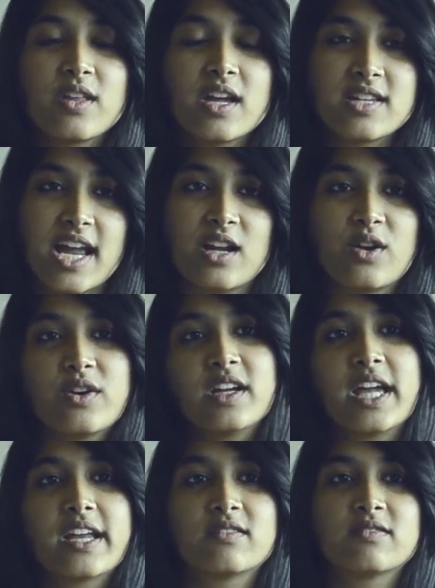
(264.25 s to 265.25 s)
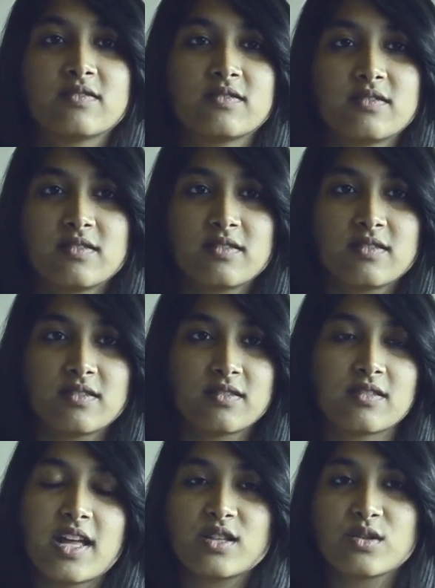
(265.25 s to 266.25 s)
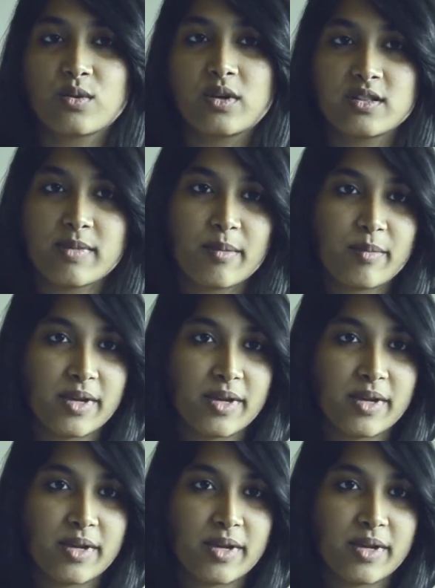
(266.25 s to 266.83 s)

to their childhood again. That's what is my